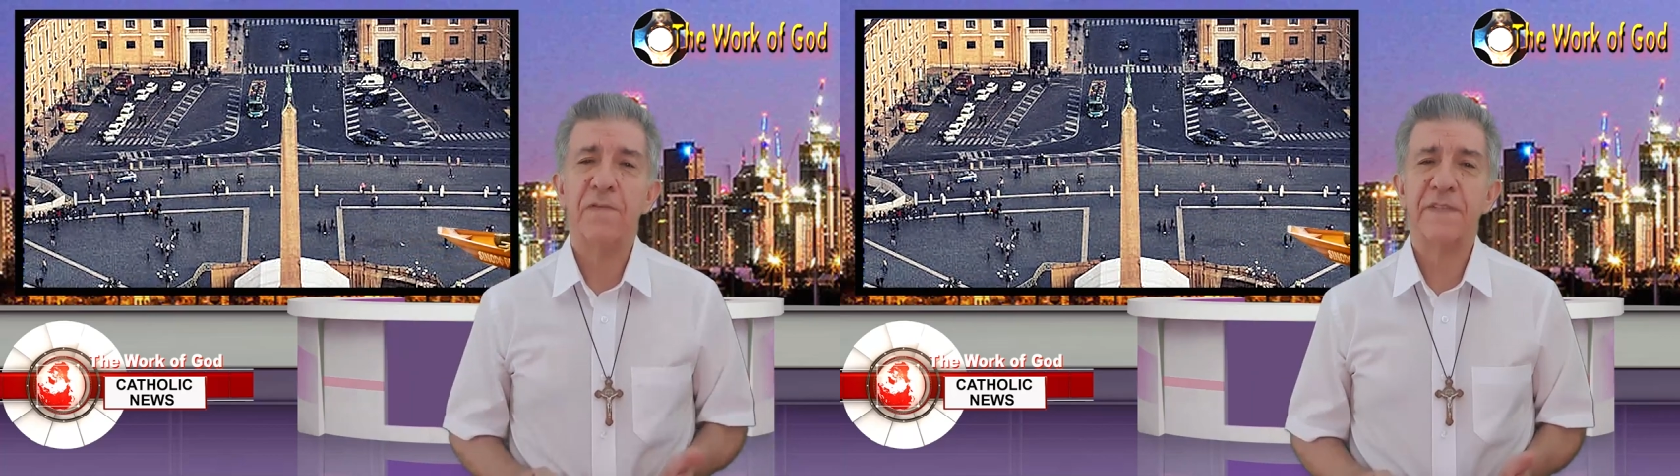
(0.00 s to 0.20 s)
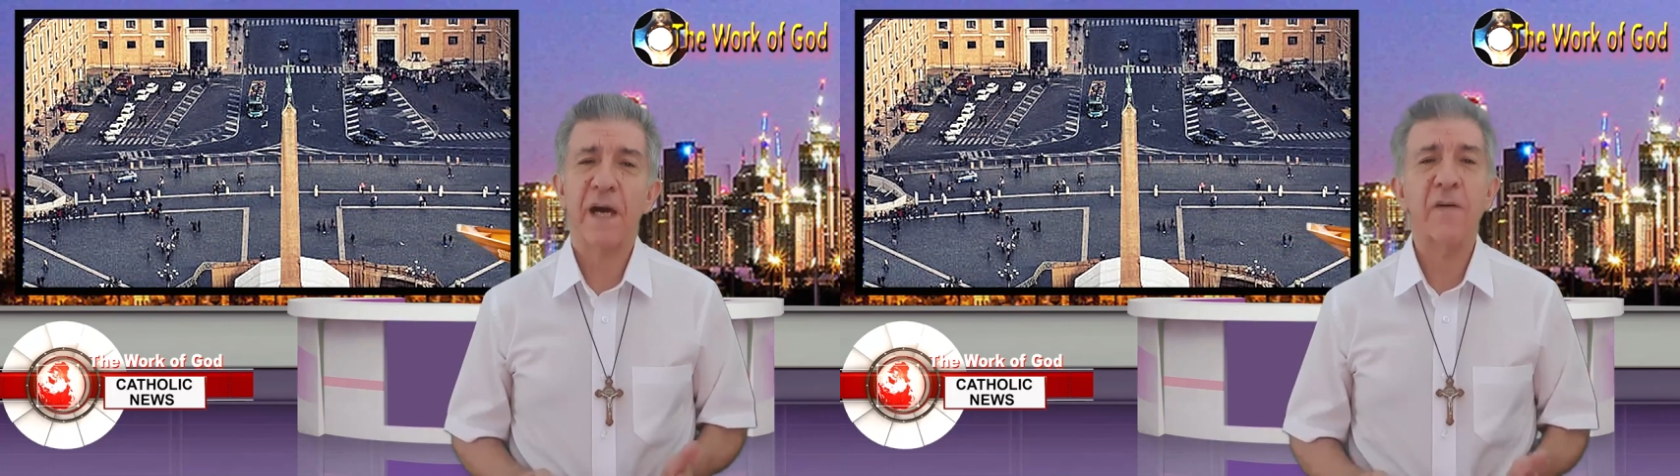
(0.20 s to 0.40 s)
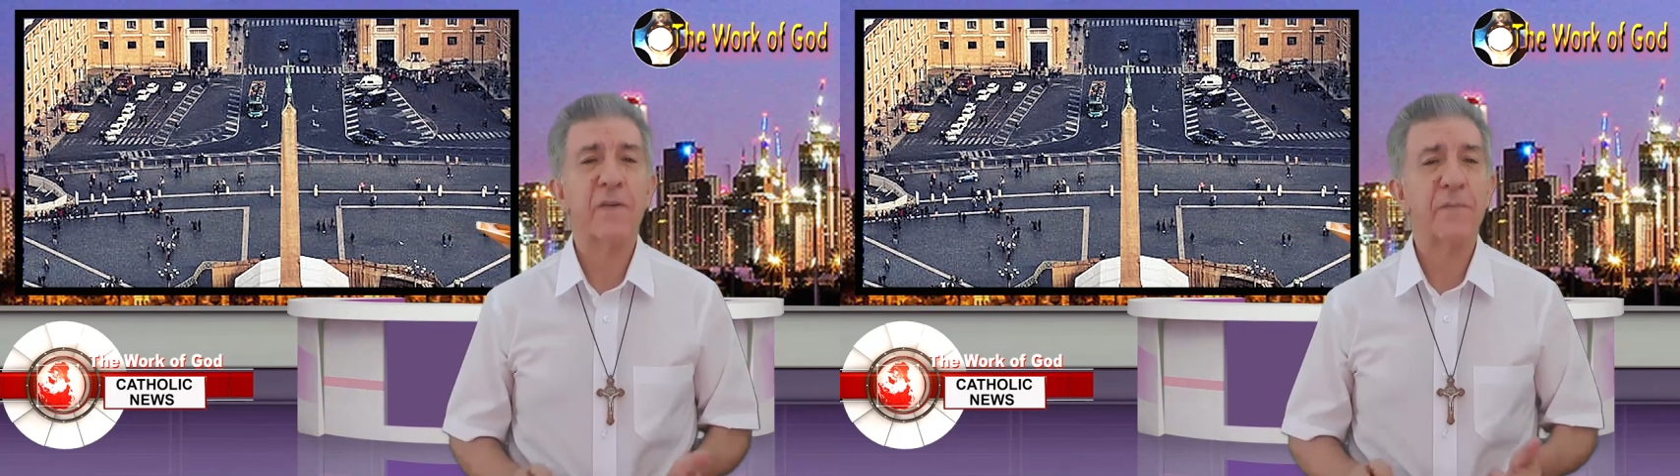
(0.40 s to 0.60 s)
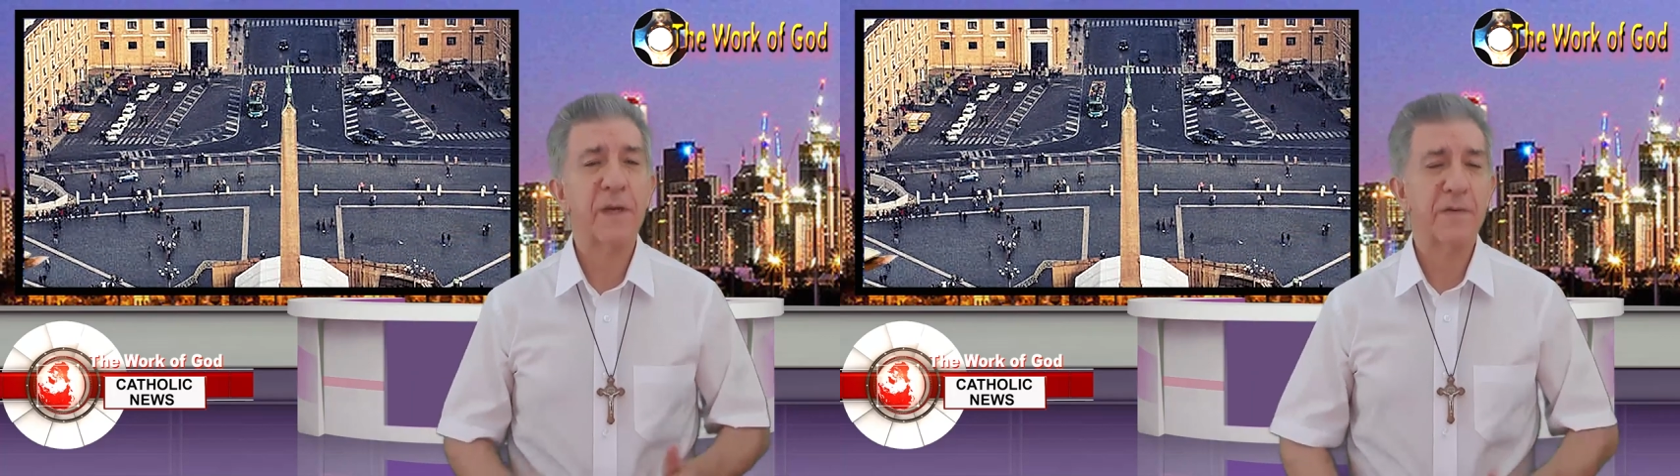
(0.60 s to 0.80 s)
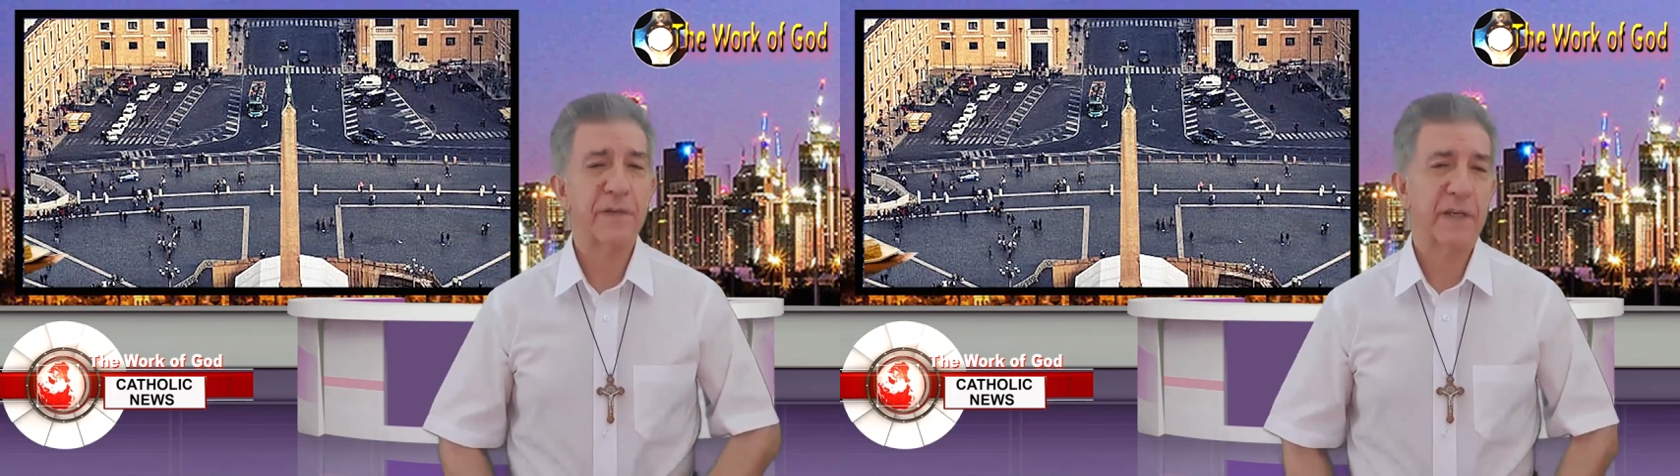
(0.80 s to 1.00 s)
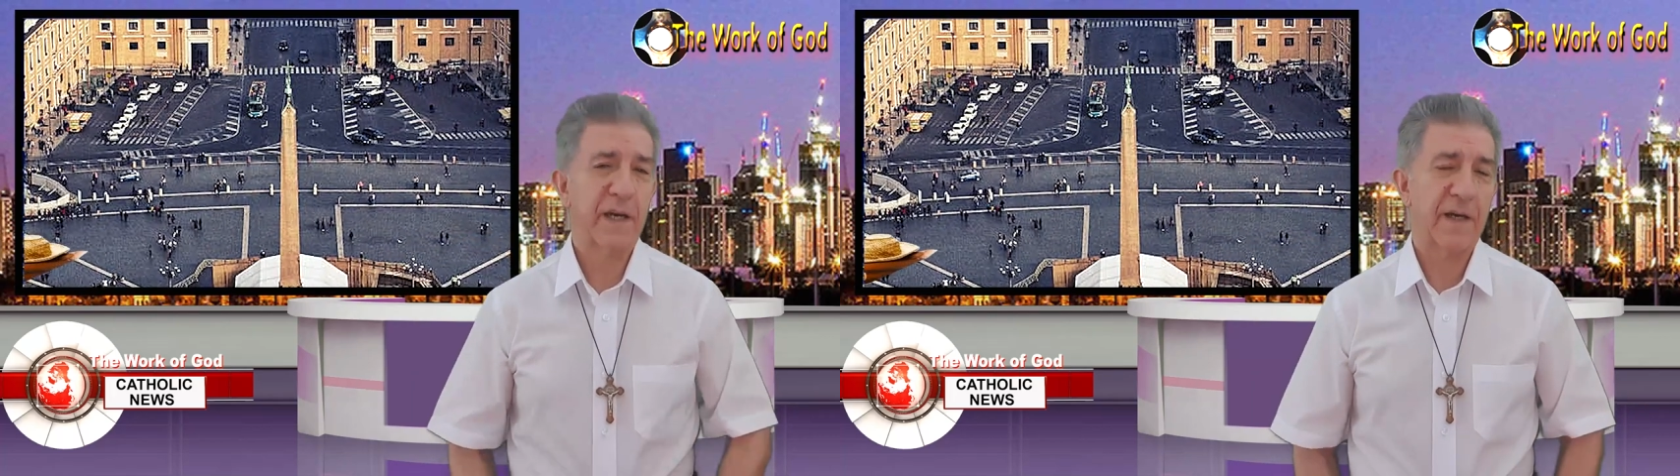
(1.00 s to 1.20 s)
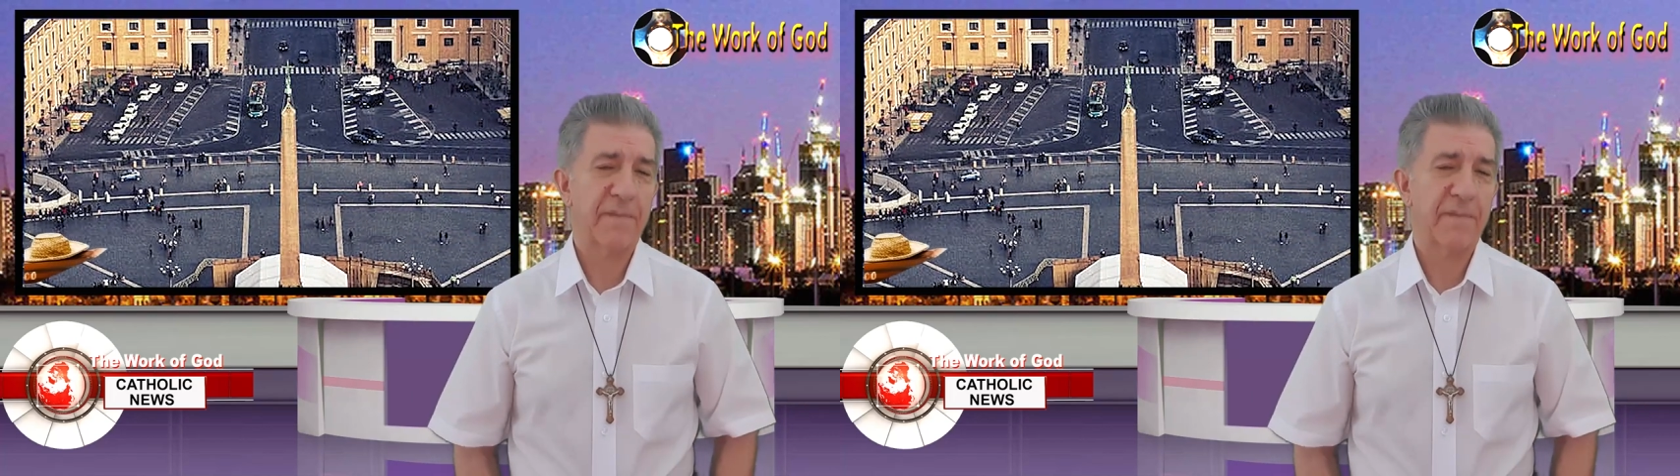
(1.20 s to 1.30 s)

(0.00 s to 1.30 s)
of South America,